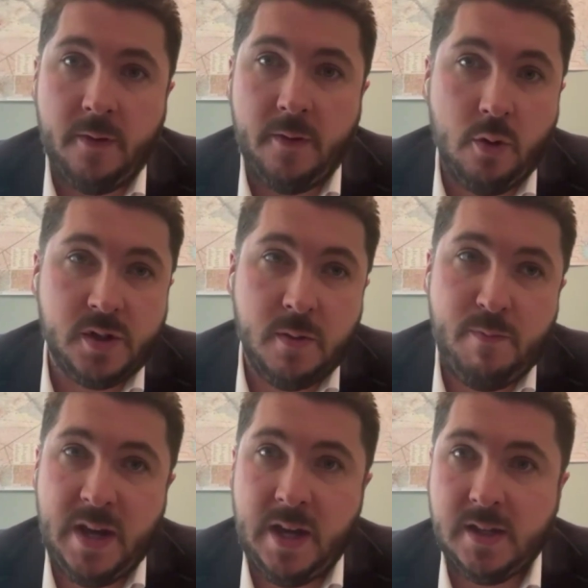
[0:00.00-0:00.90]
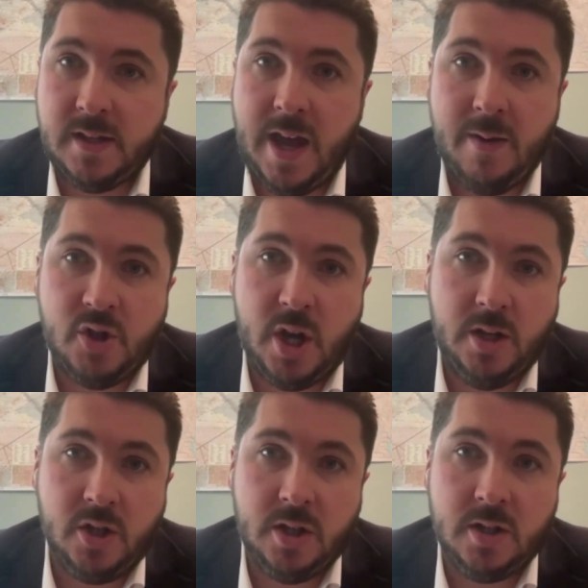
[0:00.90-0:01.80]
And of course, the biggest
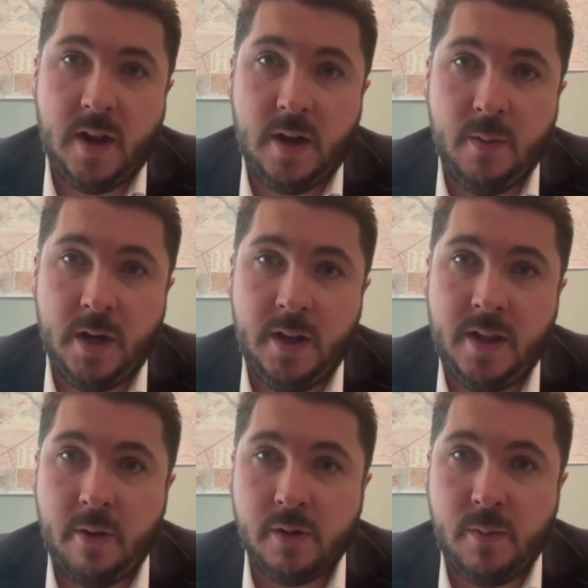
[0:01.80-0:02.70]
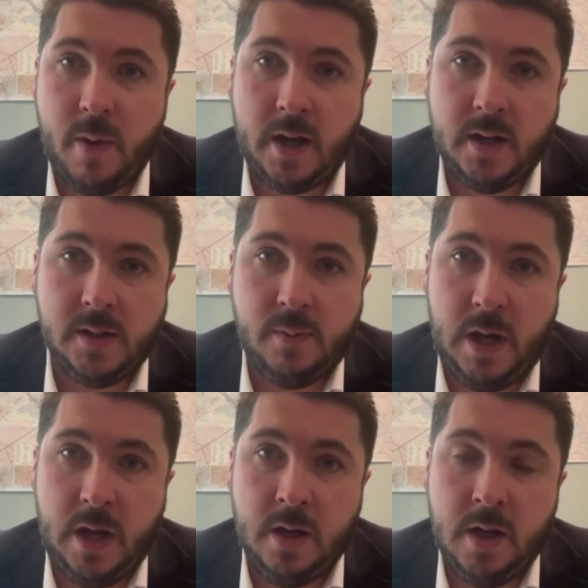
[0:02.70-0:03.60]
game-changing development in that respect has
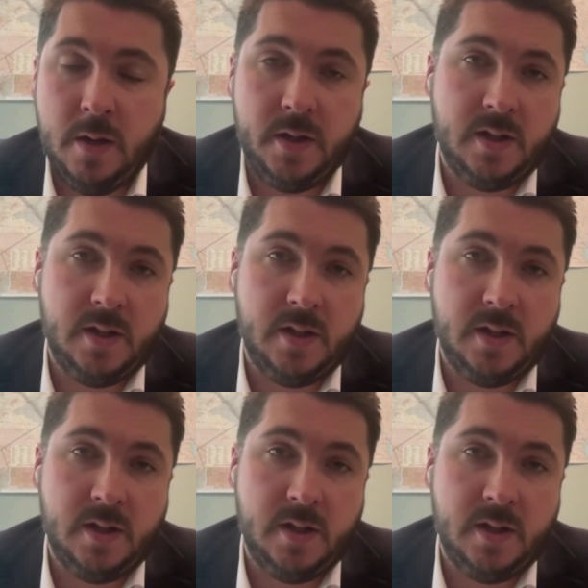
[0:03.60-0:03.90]
been